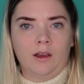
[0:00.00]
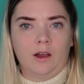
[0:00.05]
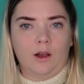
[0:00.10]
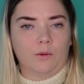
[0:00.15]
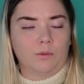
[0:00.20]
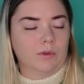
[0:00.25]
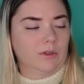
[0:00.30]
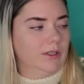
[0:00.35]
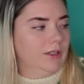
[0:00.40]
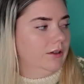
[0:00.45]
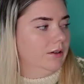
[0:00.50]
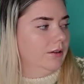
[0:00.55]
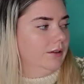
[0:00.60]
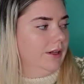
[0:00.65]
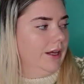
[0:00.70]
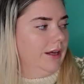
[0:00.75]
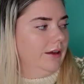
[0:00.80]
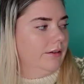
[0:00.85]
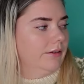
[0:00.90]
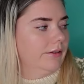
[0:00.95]
a really good
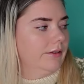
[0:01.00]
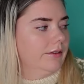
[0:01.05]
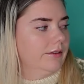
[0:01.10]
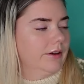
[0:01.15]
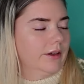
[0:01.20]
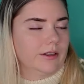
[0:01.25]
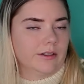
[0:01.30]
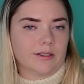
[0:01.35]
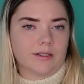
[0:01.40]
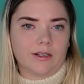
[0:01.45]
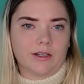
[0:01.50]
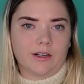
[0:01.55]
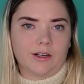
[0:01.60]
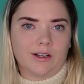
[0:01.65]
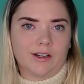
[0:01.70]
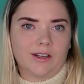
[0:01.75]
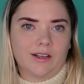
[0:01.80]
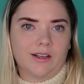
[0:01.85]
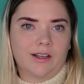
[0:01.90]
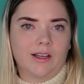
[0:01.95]
length because
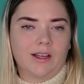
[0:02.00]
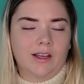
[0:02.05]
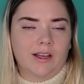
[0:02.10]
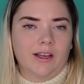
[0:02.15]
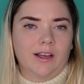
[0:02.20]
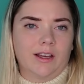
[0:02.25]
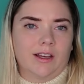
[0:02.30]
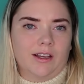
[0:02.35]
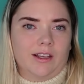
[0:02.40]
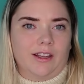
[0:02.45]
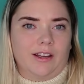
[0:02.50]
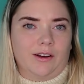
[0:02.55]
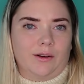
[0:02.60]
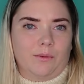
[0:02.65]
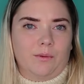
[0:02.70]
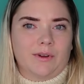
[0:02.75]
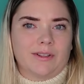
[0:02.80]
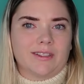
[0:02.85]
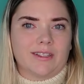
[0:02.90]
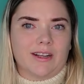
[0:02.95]
they're you know,
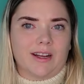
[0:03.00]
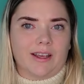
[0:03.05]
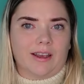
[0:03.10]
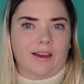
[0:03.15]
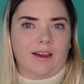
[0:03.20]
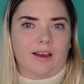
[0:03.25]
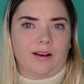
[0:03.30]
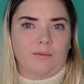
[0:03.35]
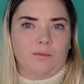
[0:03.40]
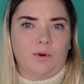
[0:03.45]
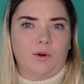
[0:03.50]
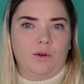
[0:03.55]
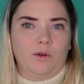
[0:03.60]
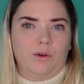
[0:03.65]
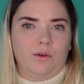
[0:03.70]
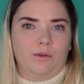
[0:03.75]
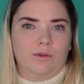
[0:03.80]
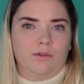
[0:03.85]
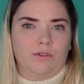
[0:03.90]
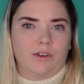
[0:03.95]
ones that I can kind of pull
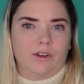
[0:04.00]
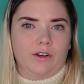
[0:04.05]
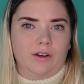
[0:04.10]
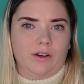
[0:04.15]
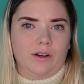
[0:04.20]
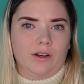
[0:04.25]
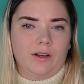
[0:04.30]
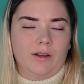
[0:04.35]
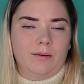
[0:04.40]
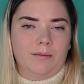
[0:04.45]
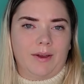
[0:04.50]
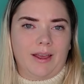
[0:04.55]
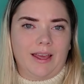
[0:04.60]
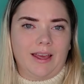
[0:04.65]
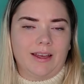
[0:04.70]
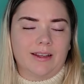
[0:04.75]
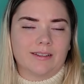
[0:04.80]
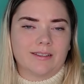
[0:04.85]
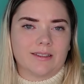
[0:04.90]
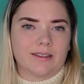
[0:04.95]
over my
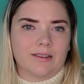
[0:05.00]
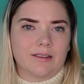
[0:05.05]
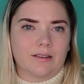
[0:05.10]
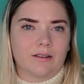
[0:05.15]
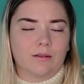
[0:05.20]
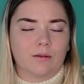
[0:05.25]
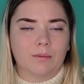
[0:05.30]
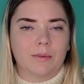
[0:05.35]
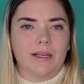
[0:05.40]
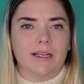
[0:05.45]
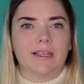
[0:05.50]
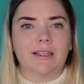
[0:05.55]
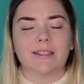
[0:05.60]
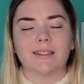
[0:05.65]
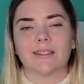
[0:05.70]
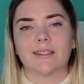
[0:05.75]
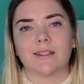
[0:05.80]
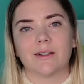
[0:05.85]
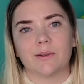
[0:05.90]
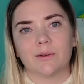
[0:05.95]
hands a little bit.
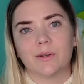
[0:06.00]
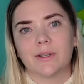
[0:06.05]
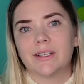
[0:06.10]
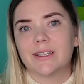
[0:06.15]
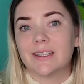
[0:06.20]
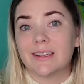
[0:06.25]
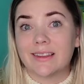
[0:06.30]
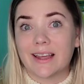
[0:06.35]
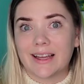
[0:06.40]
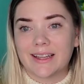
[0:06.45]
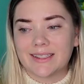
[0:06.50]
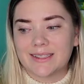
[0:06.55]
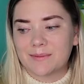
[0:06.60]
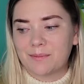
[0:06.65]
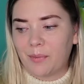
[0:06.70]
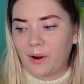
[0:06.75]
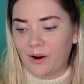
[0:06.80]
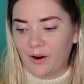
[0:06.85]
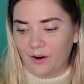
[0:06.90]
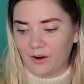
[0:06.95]
So that's
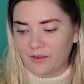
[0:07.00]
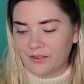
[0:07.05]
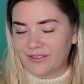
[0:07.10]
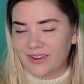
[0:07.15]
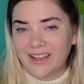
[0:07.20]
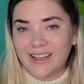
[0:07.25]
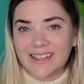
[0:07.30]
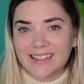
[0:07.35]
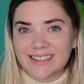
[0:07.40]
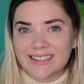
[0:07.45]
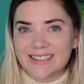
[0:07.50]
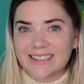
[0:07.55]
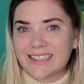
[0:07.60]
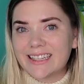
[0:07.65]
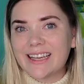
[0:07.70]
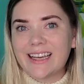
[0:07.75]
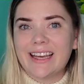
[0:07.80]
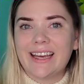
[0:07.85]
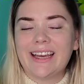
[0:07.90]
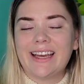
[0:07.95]
perfect.
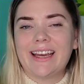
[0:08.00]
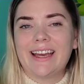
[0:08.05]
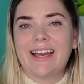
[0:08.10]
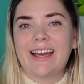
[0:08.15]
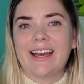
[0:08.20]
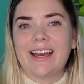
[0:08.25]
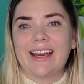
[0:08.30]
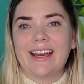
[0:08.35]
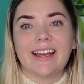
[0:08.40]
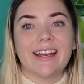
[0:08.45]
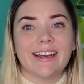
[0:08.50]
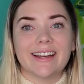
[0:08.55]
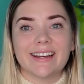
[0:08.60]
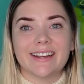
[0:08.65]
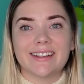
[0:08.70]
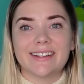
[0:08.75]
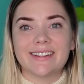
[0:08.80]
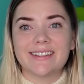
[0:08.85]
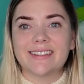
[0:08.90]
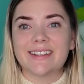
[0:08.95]

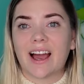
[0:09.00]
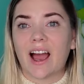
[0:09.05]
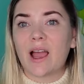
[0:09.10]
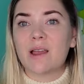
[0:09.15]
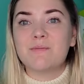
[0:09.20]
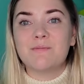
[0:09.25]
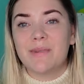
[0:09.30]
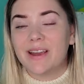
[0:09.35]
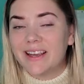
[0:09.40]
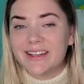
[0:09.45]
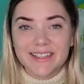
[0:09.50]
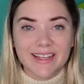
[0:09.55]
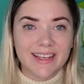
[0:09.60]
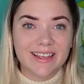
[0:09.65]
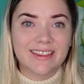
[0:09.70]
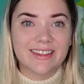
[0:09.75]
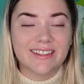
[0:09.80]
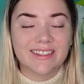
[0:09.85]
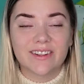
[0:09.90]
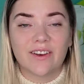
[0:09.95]
And I may
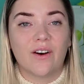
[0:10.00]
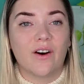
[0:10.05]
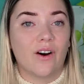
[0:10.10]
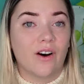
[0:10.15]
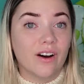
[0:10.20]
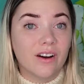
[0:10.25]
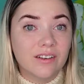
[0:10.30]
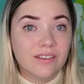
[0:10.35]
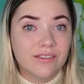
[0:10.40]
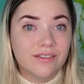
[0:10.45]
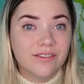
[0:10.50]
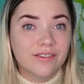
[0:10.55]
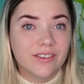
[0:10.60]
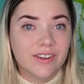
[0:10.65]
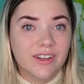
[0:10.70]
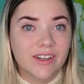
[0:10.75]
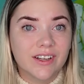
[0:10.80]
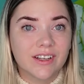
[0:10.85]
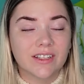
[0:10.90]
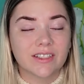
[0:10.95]
take this off
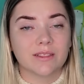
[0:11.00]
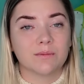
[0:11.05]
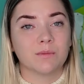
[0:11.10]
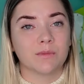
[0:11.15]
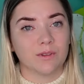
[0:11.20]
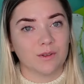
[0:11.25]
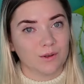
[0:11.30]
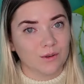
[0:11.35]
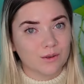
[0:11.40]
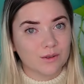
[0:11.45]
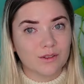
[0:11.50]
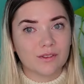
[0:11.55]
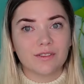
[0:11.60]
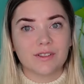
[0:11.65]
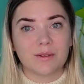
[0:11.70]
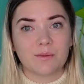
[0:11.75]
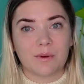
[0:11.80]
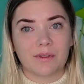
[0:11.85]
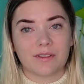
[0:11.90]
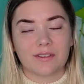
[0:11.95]
because I'm a little
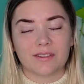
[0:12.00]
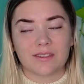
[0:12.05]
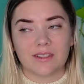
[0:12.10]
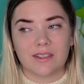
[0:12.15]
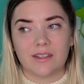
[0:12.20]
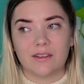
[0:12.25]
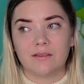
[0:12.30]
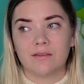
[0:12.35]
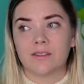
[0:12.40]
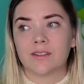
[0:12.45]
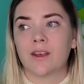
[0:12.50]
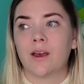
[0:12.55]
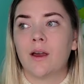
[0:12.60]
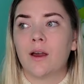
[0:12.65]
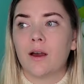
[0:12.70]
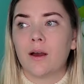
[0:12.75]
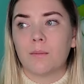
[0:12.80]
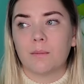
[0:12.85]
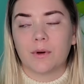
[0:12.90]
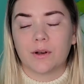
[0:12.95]
nervous about the sleeves,
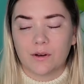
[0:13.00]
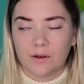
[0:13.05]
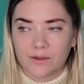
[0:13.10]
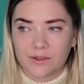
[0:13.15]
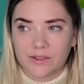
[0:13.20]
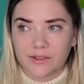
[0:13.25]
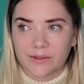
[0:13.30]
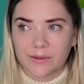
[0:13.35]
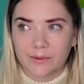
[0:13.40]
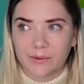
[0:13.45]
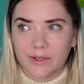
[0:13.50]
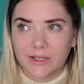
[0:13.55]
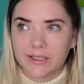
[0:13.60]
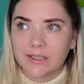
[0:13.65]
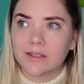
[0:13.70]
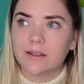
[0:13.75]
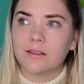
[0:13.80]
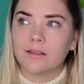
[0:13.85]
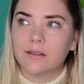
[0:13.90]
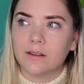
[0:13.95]
but also it's
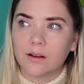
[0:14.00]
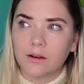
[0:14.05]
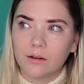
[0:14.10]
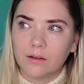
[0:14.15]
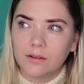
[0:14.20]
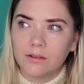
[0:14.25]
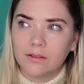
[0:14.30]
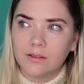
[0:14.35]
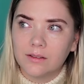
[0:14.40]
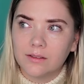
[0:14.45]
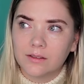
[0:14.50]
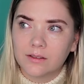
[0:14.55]
a little,